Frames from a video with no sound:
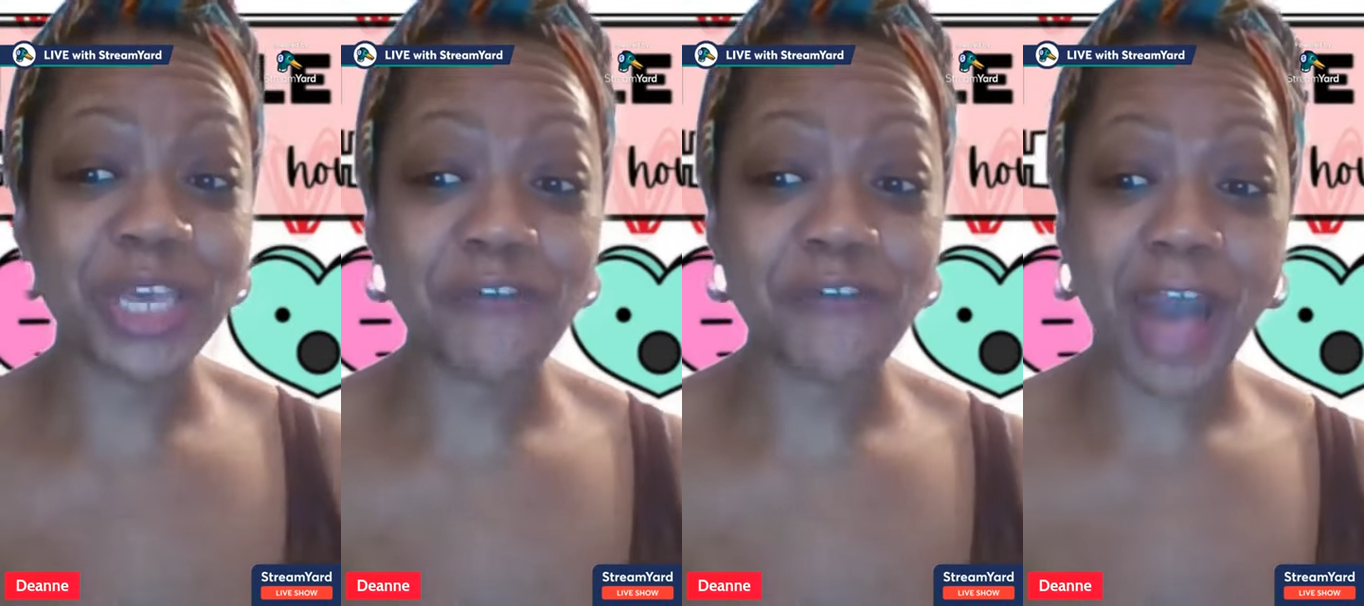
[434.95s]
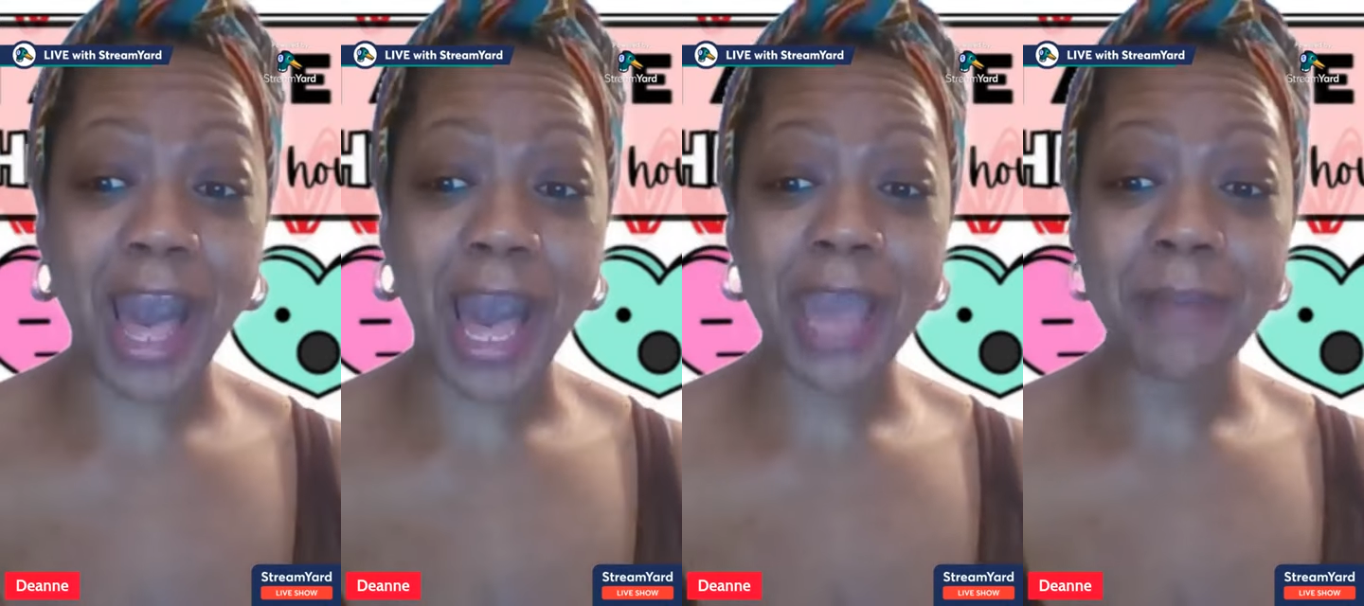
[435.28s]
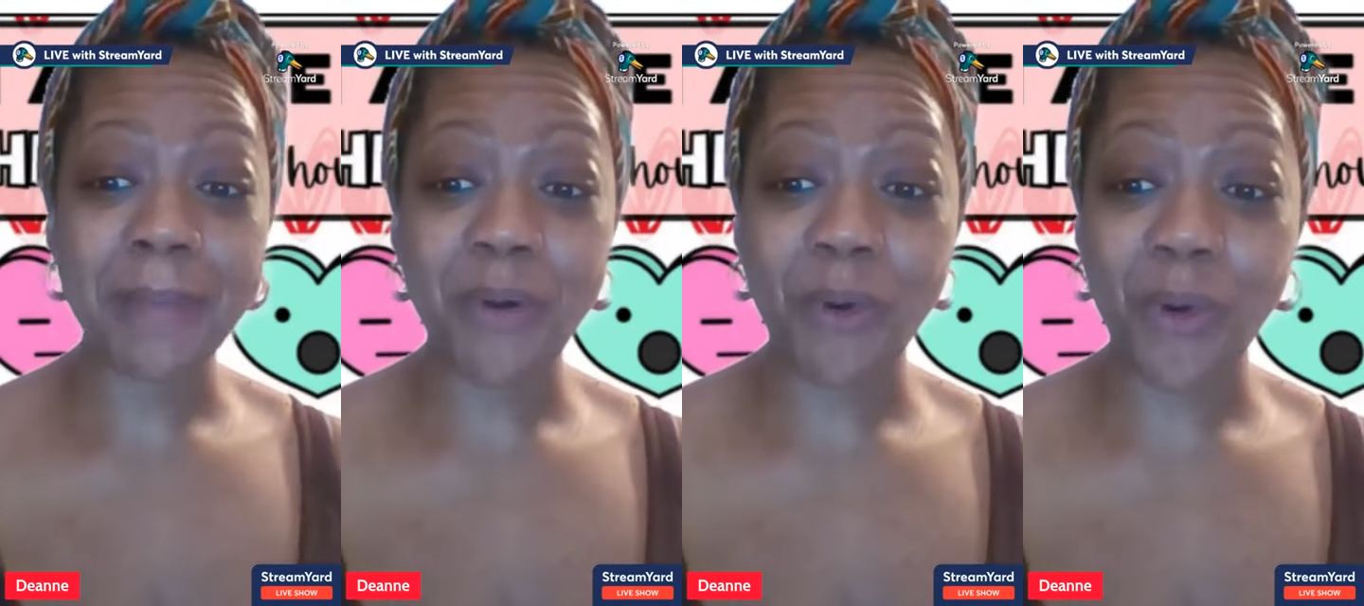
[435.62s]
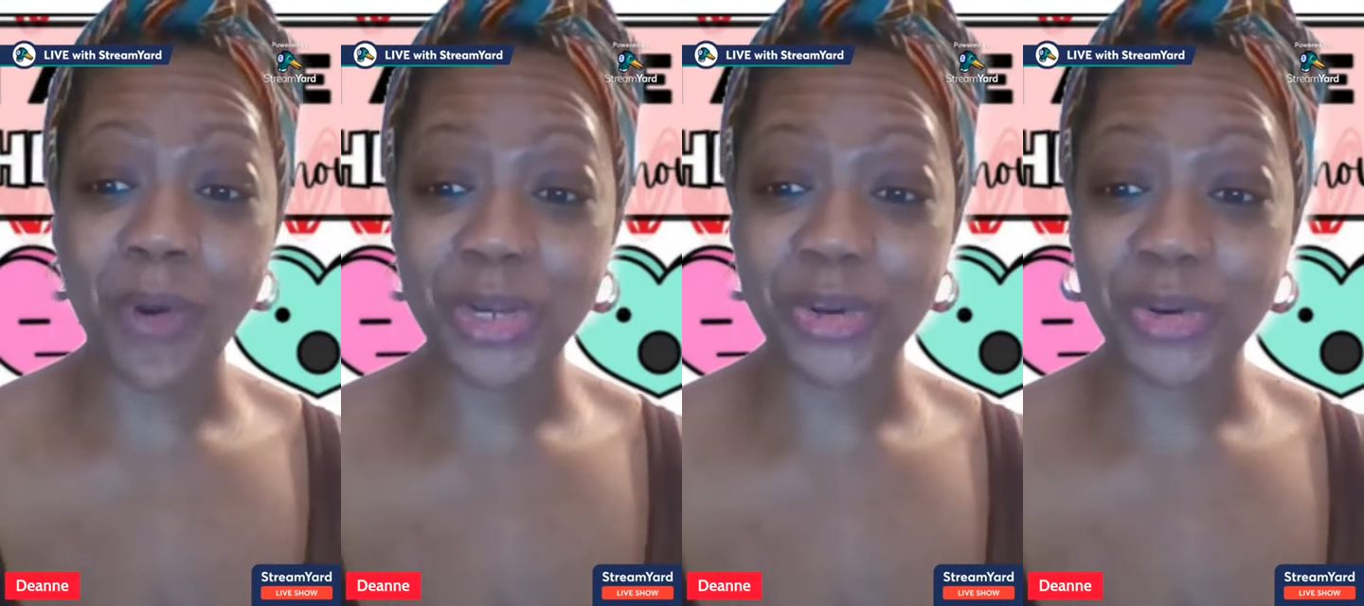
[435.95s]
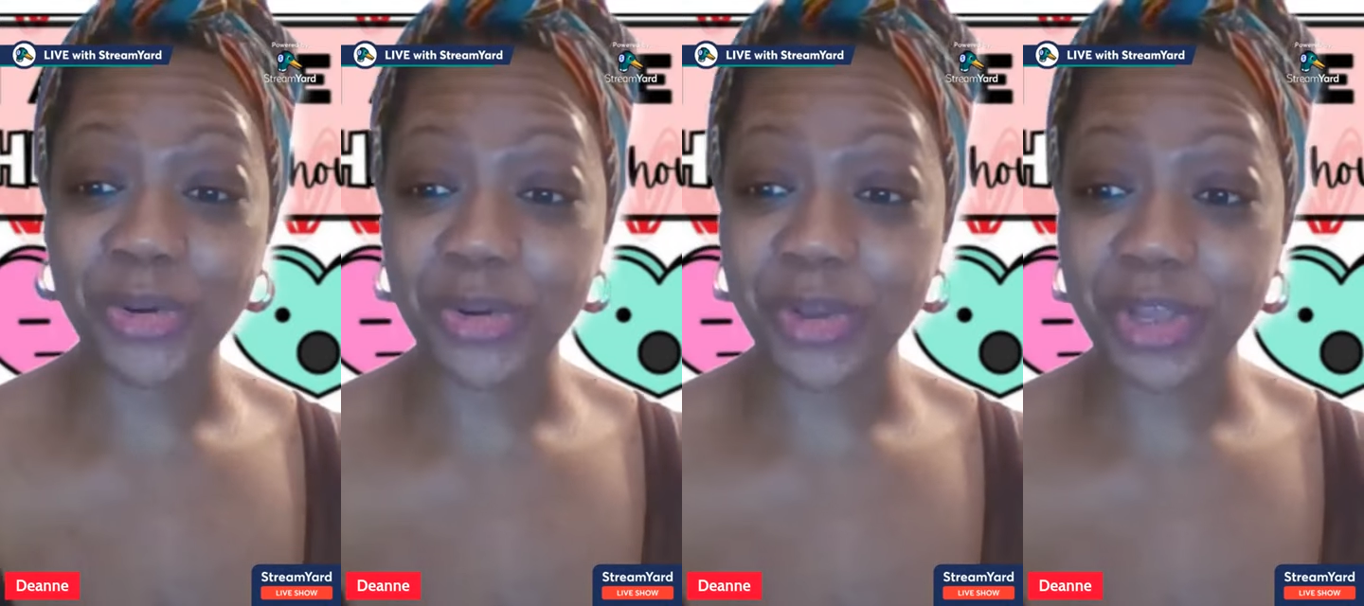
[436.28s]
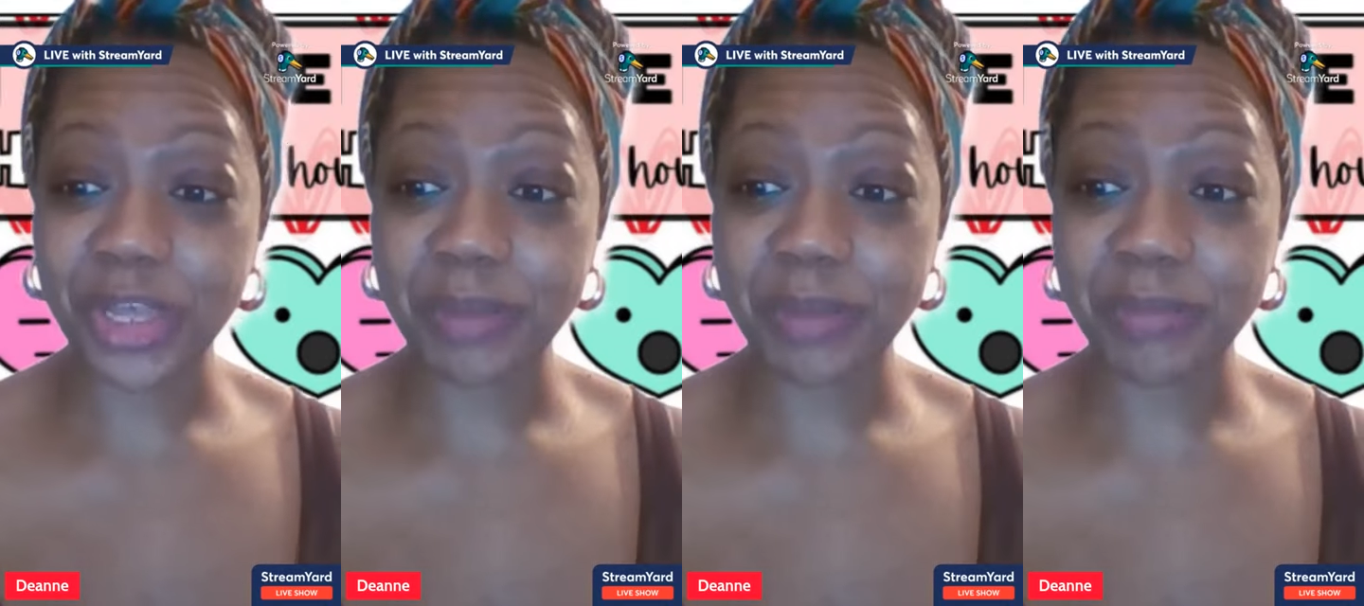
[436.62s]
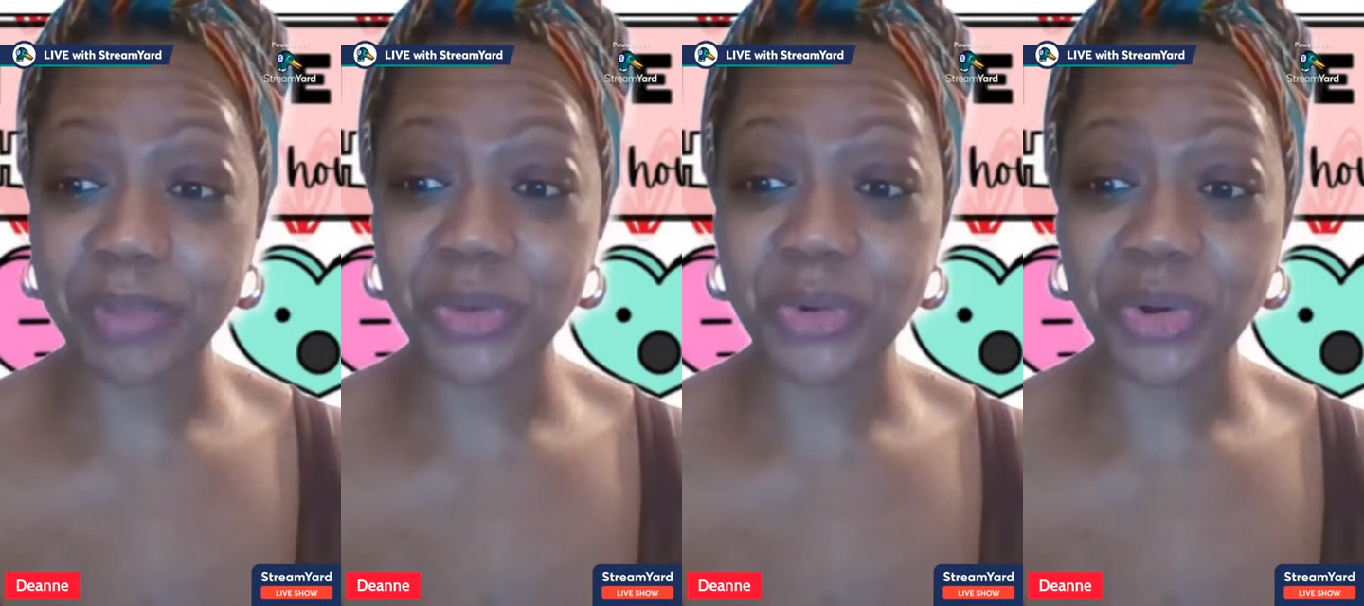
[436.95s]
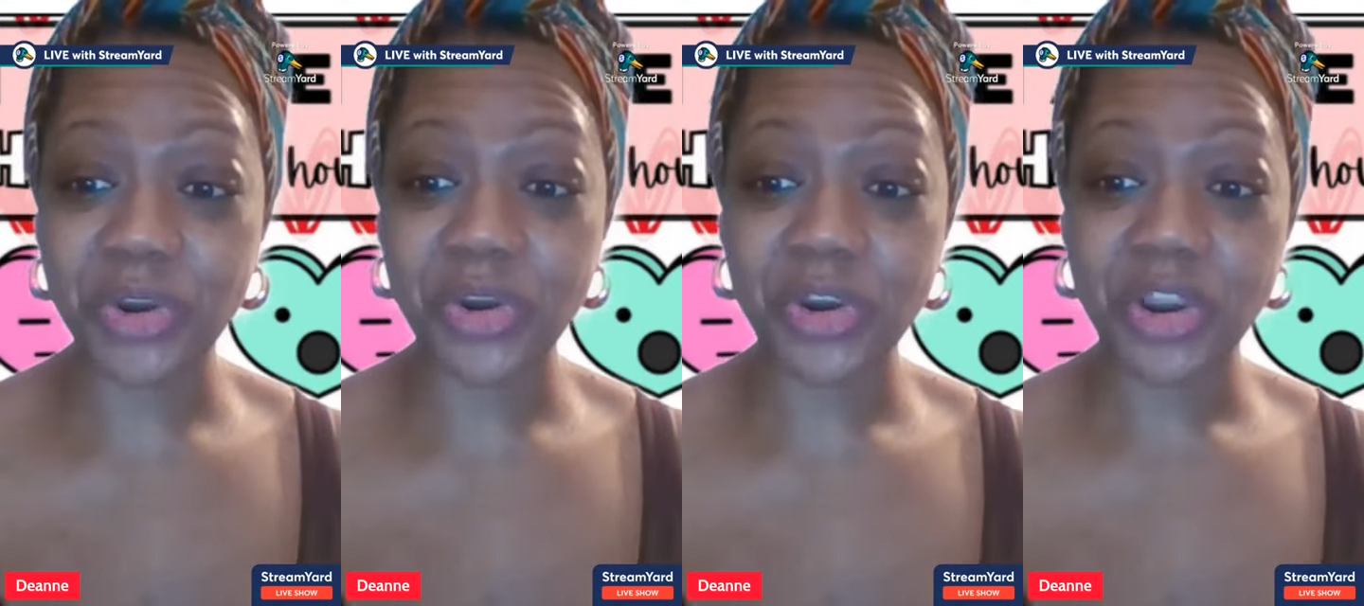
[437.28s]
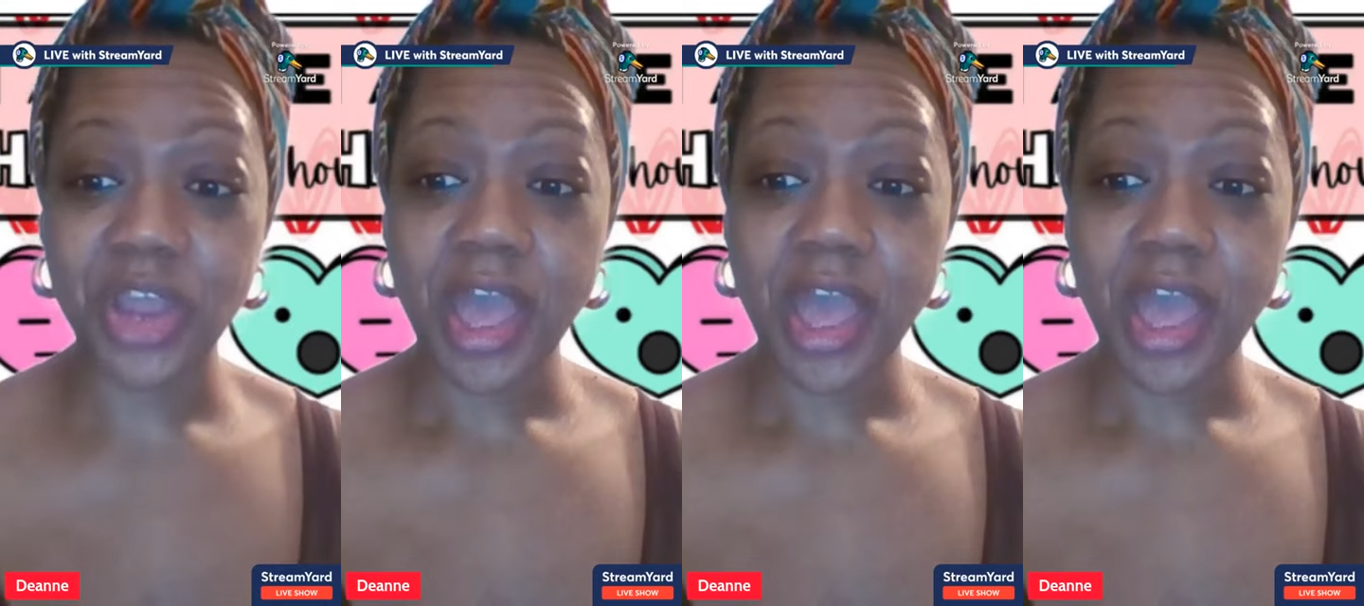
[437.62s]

if I'm on your computer,